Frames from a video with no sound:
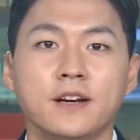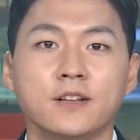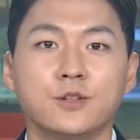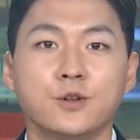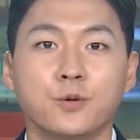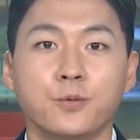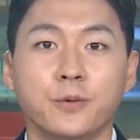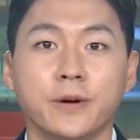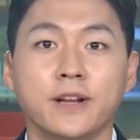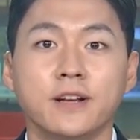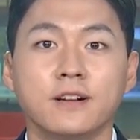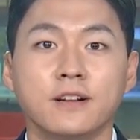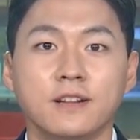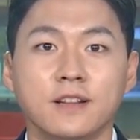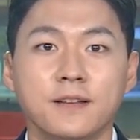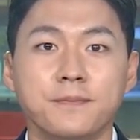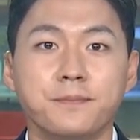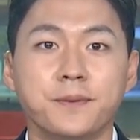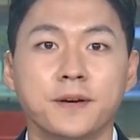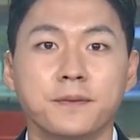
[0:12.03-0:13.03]
to win an
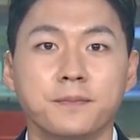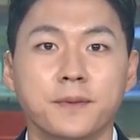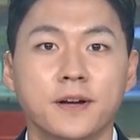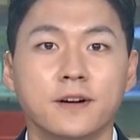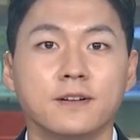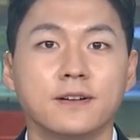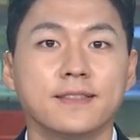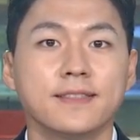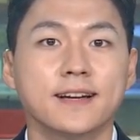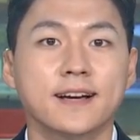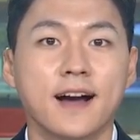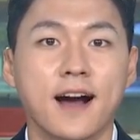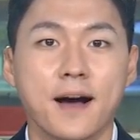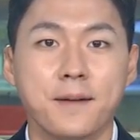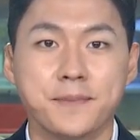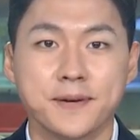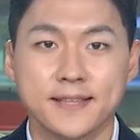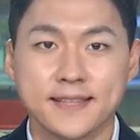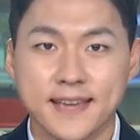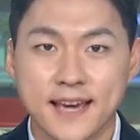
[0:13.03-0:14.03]
Olympic medal in the
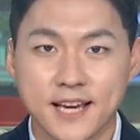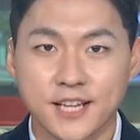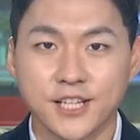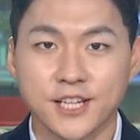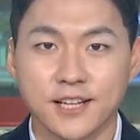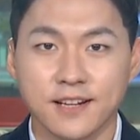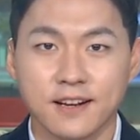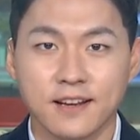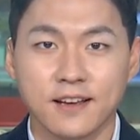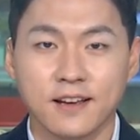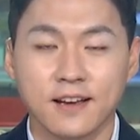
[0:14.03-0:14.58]
competition.